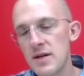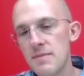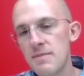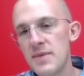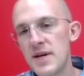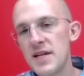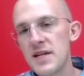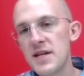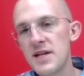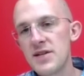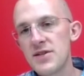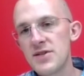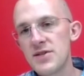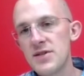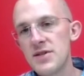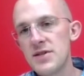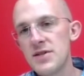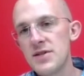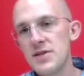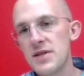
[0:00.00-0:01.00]
My guess
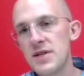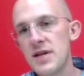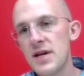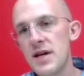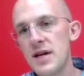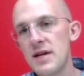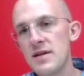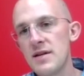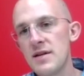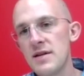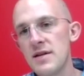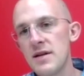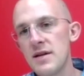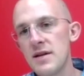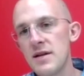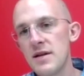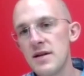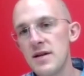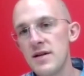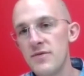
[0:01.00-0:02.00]
is that
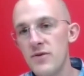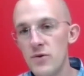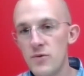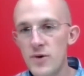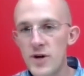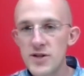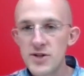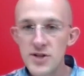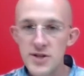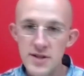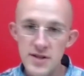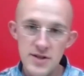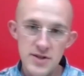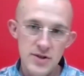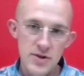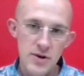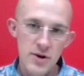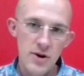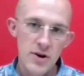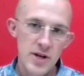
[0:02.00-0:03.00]
if you're watching
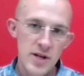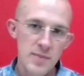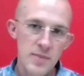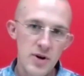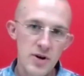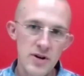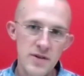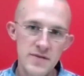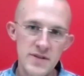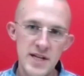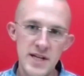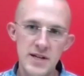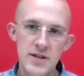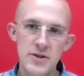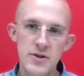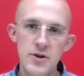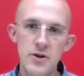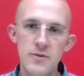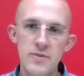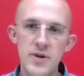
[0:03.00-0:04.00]
this, you're already part of
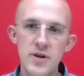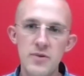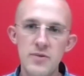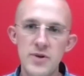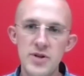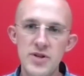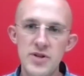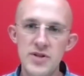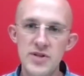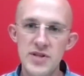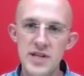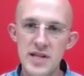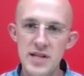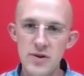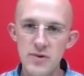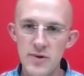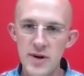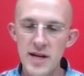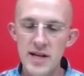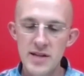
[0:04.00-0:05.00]
Techlahoma, which is a
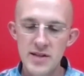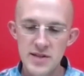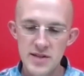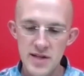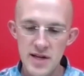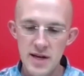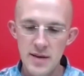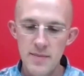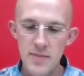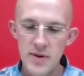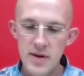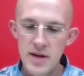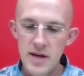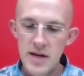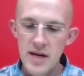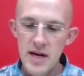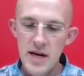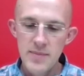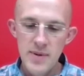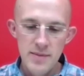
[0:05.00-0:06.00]
great step.
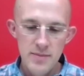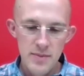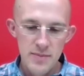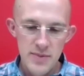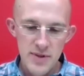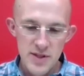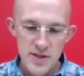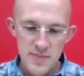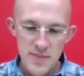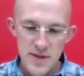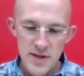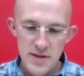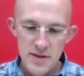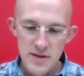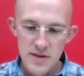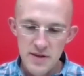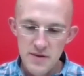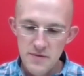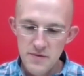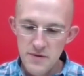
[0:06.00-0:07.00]
I probably
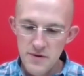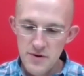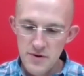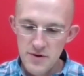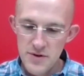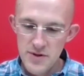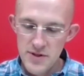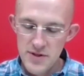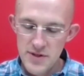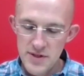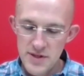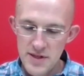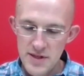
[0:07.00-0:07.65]
spent the first